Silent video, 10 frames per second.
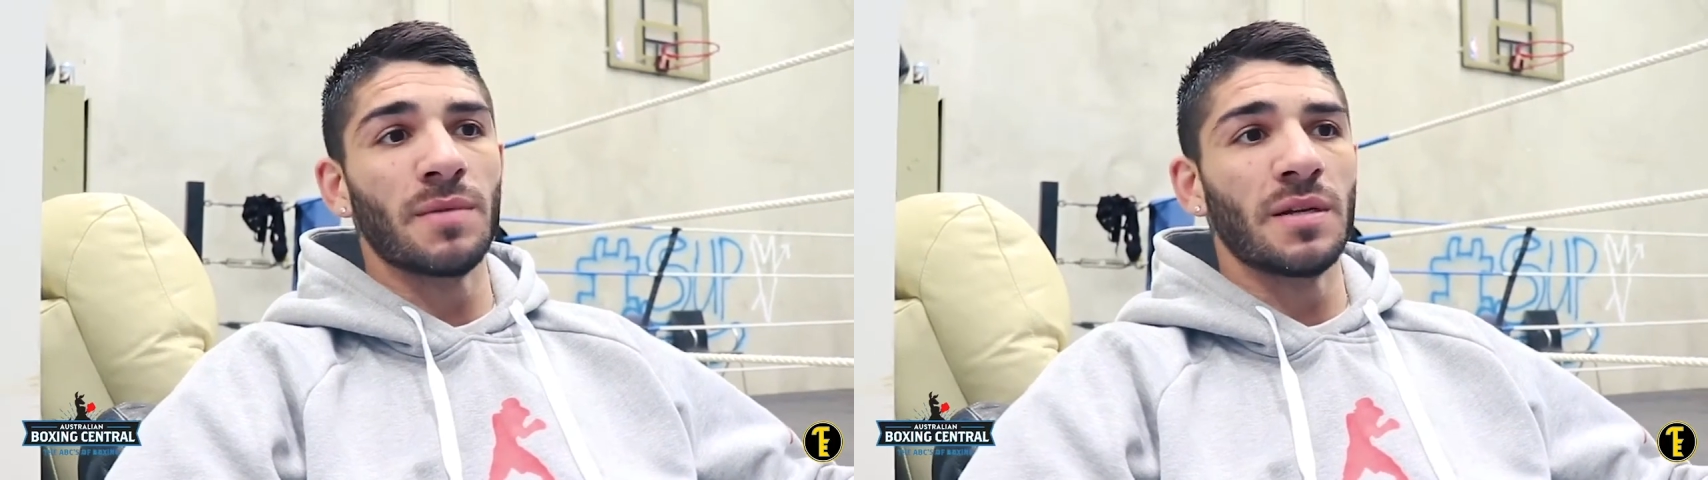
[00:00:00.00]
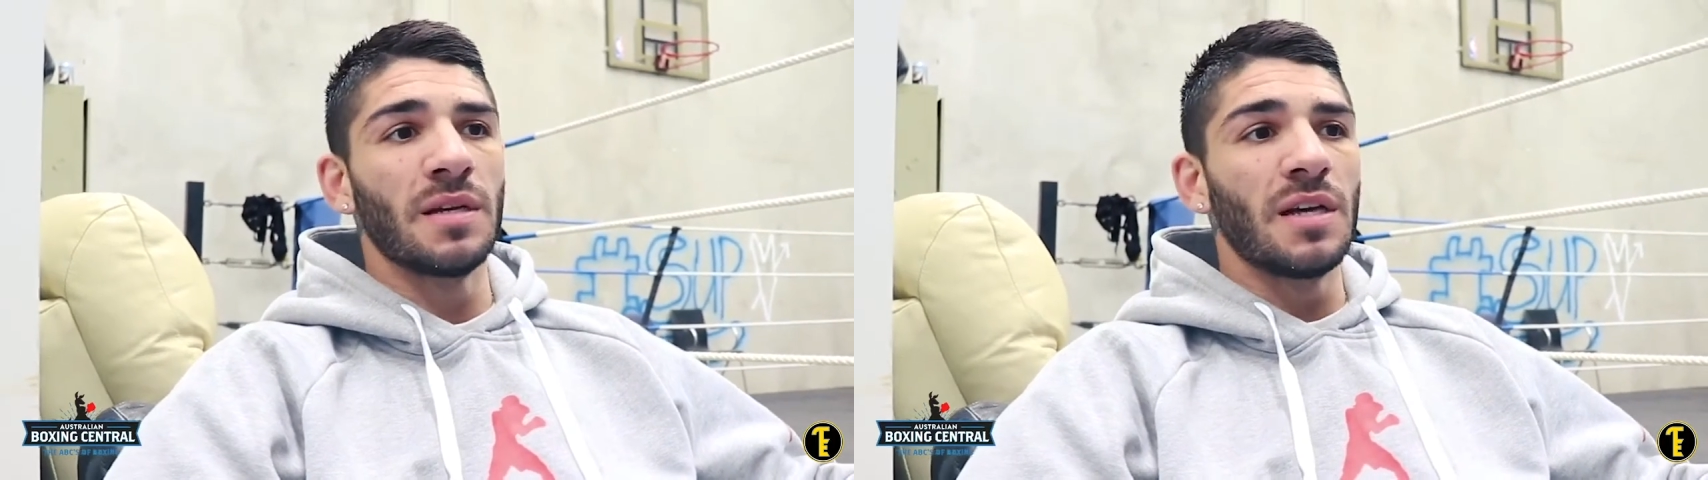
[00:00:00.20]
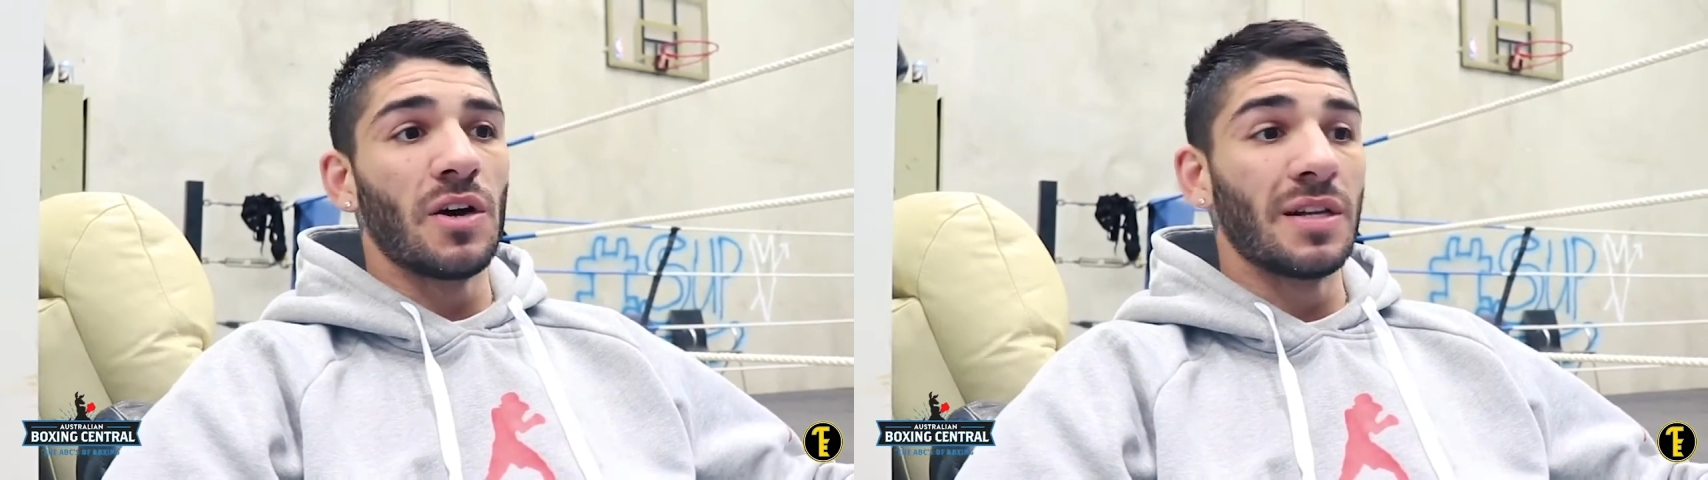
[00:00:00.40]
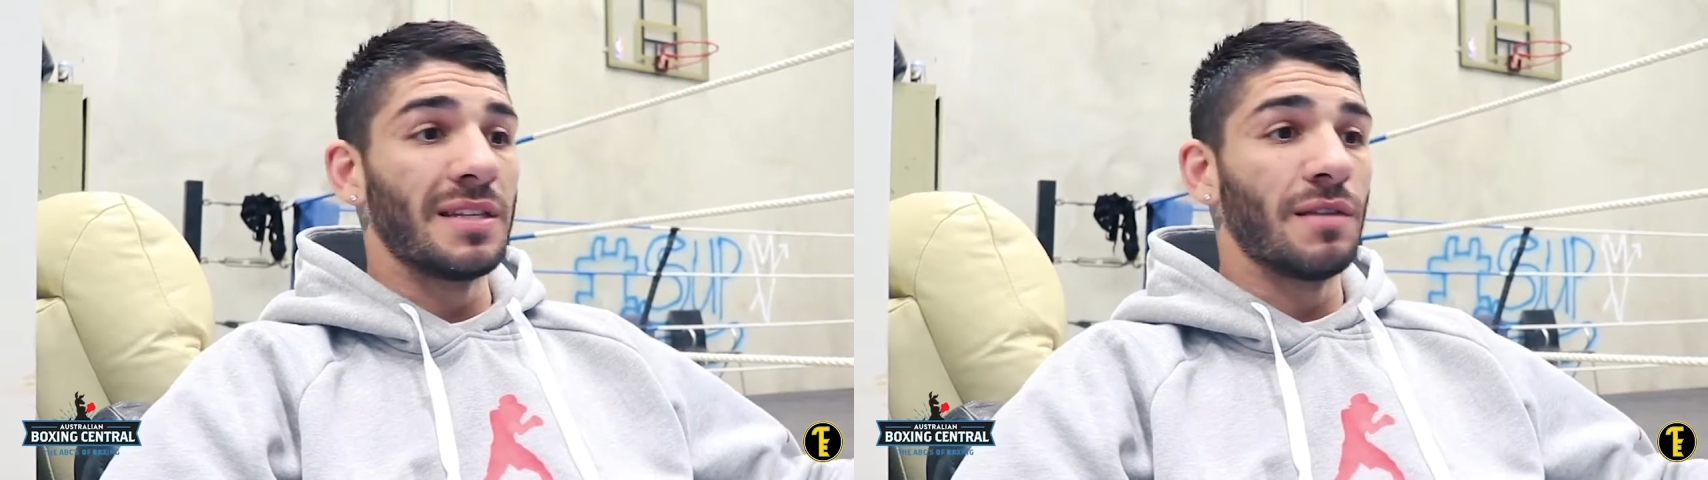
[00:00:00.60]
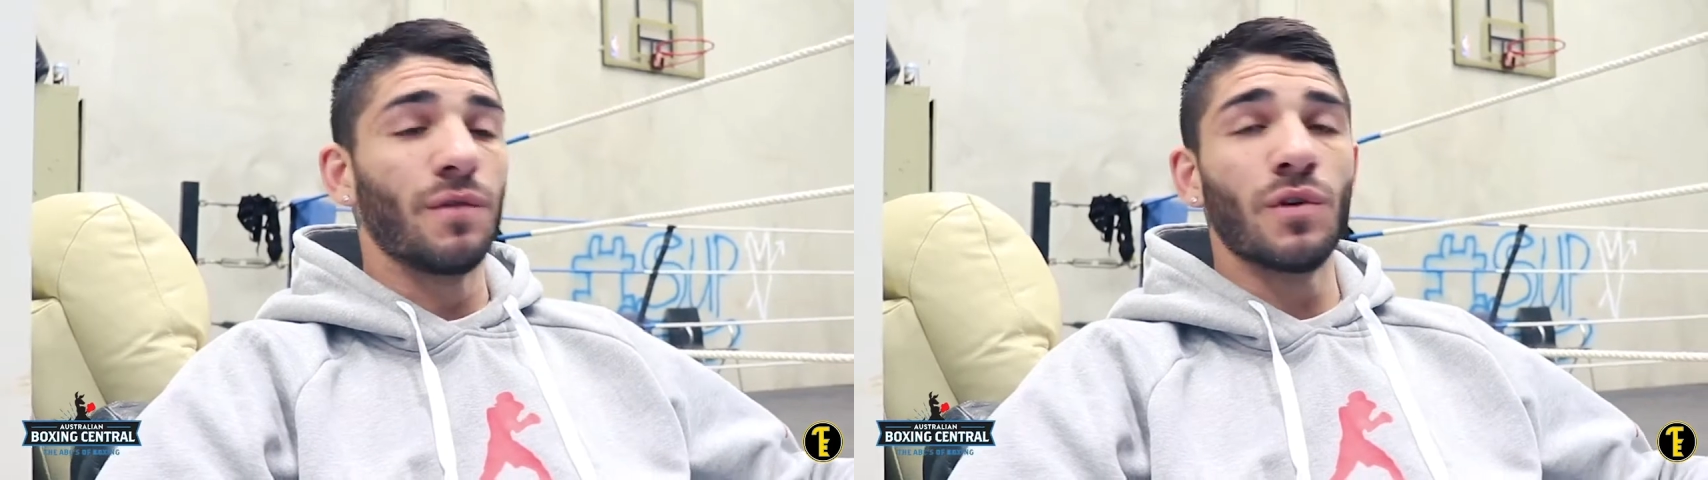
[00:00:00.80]
And I
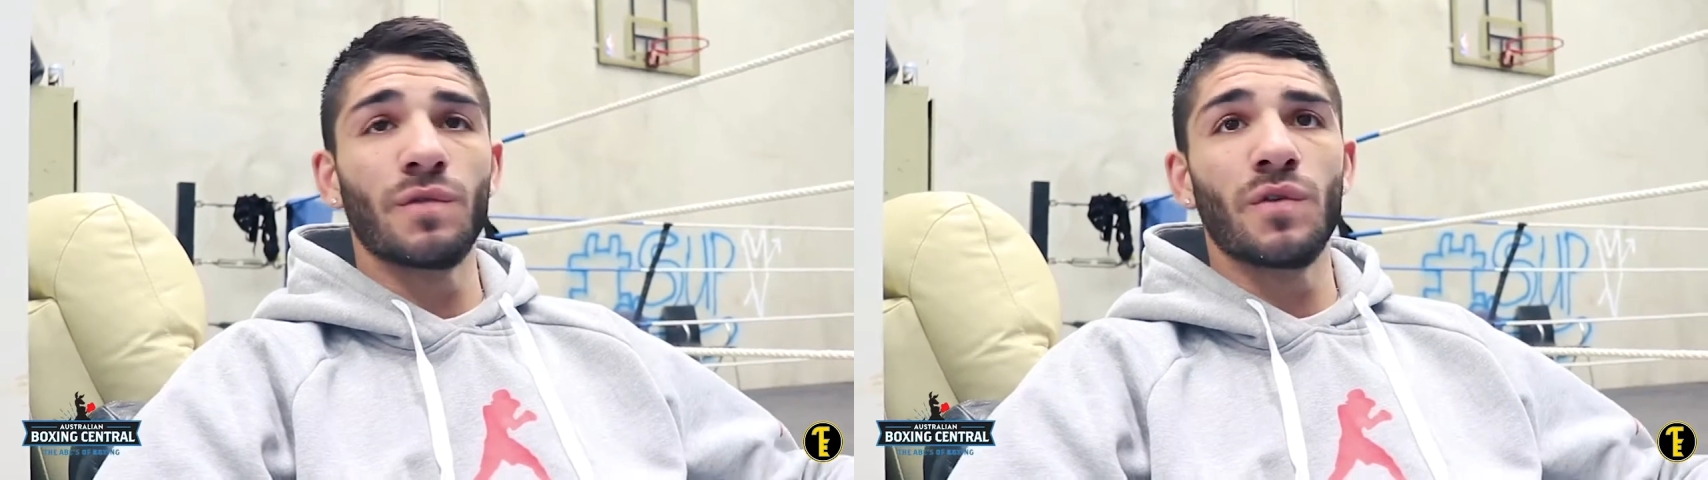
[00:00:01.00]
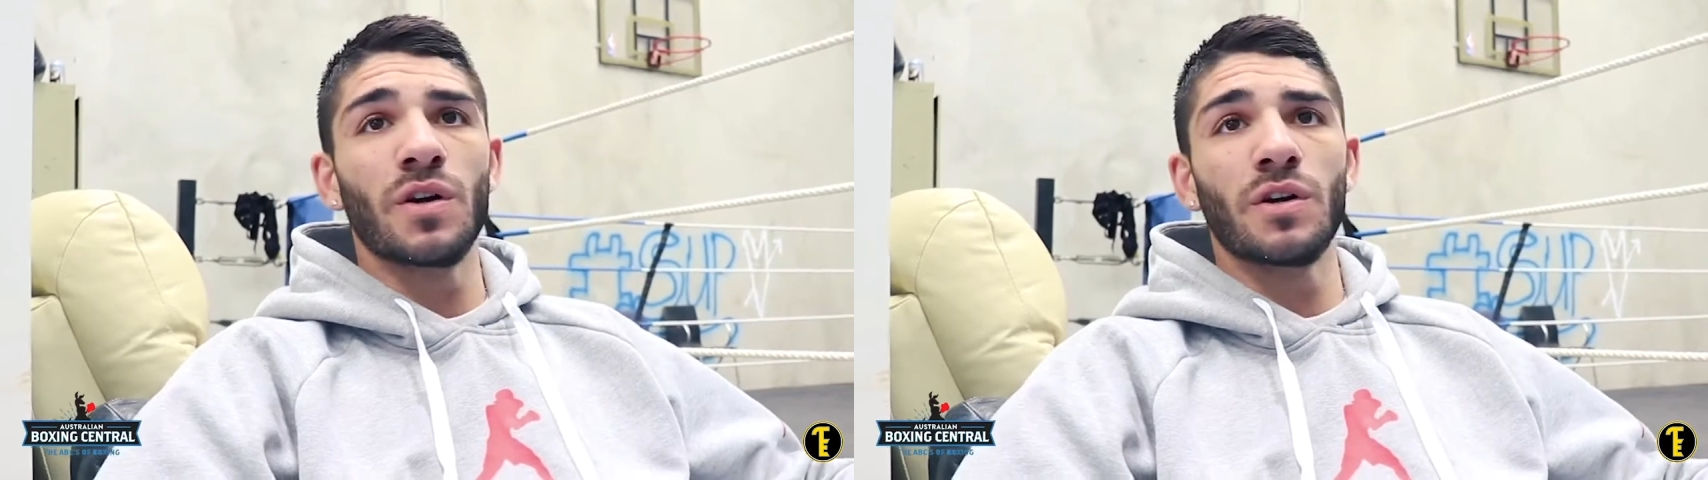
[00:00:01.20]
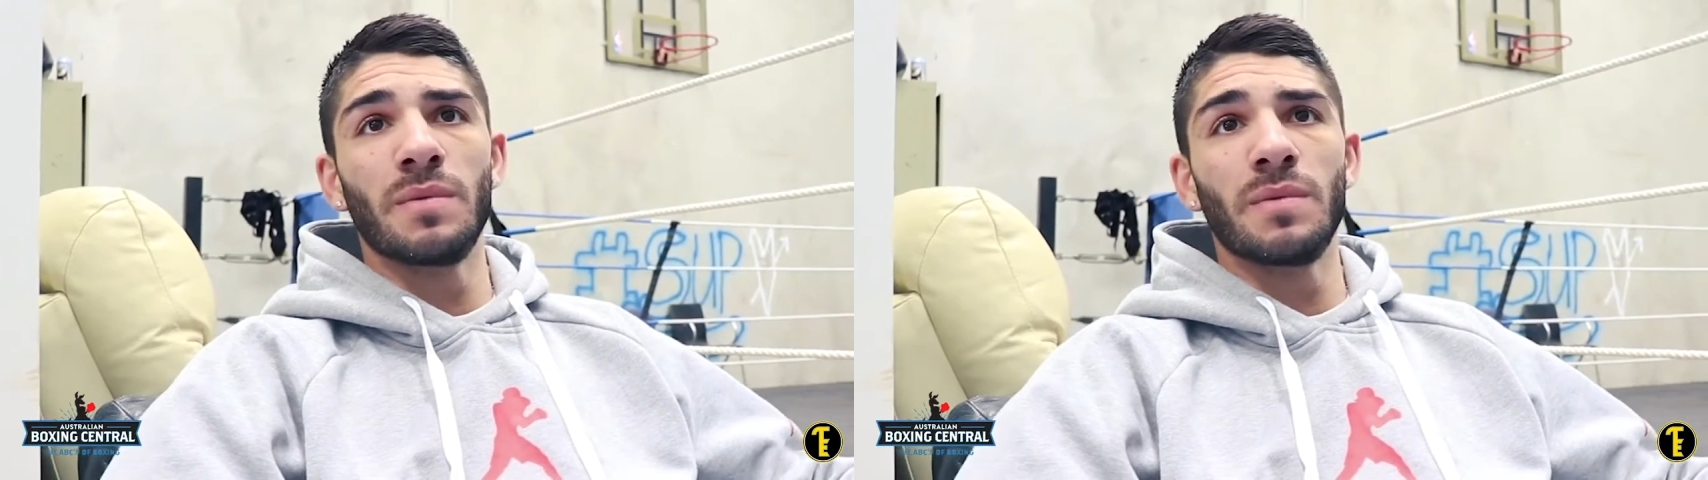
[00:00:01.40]
did the first fight.